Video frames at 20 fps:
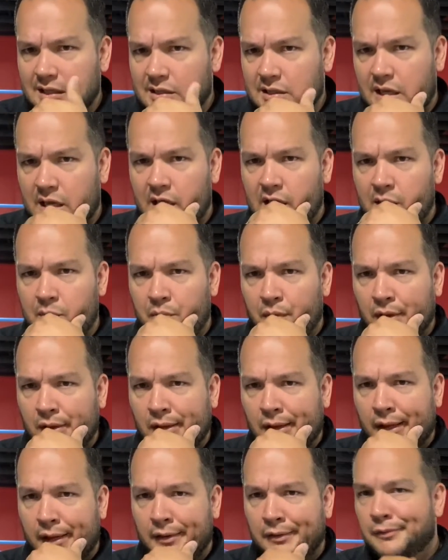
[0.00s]
kid, but
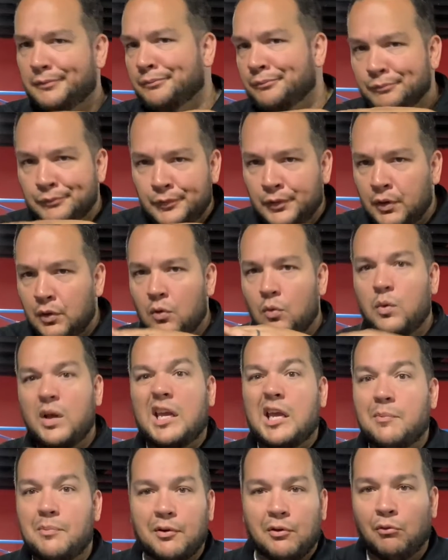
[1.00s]
like we
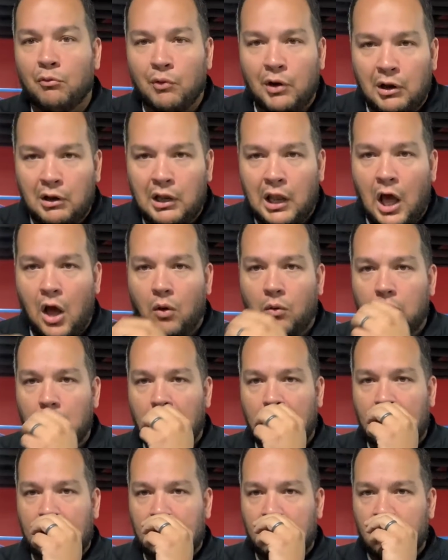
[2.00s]
keep it real low.
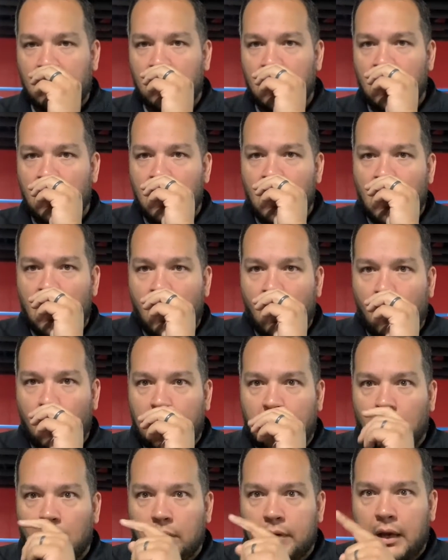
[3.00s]
Like
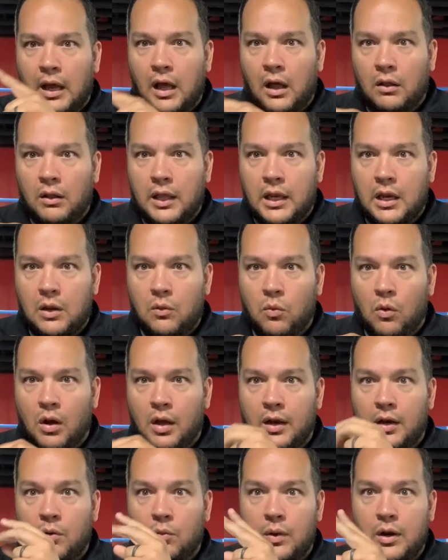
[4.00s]
we don't tell
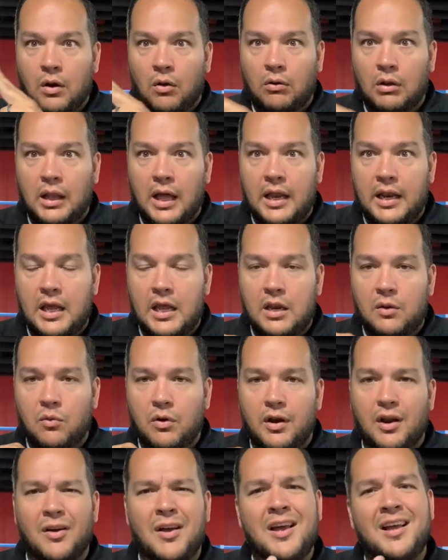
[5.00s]
anyone, we don't let
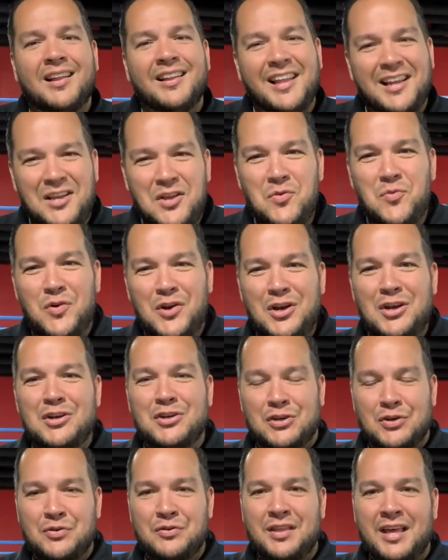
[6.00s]
anyone know. Like you wouldn't
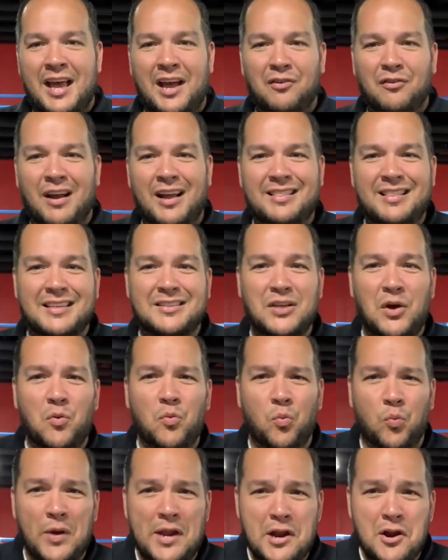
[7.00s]
do that, right? That's a
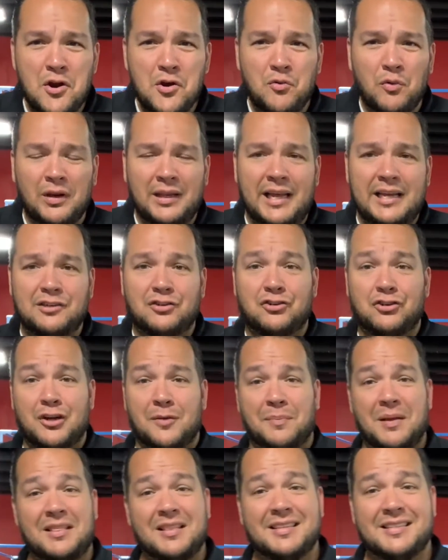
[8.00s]
weird
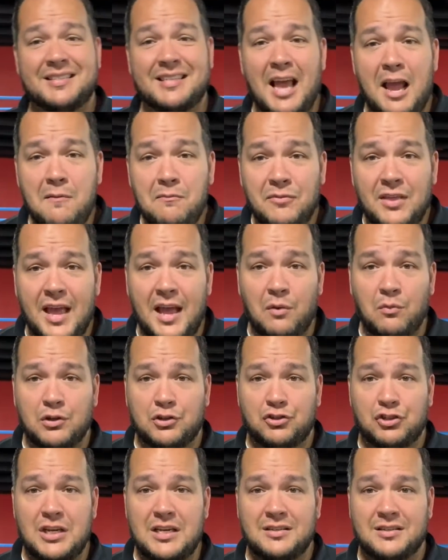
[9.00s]
relationship. And the same thing with
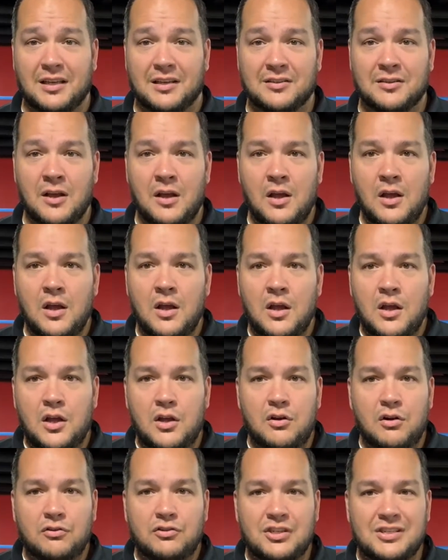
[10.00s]
Jesus.
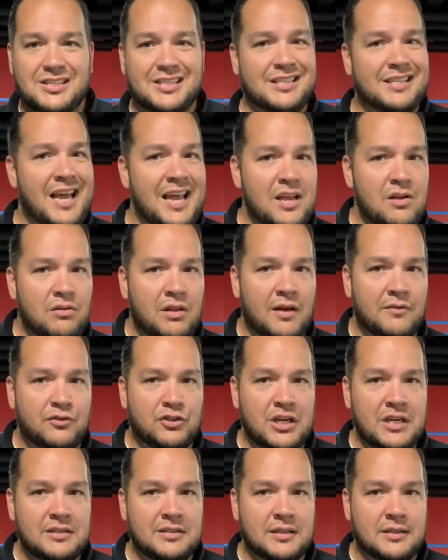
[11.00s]
You don't just say you love
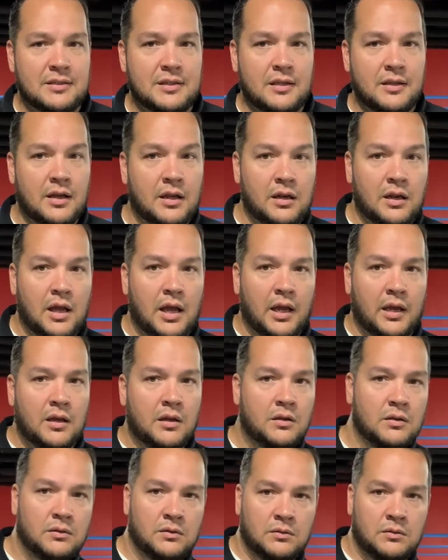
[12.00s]
Jesus and then like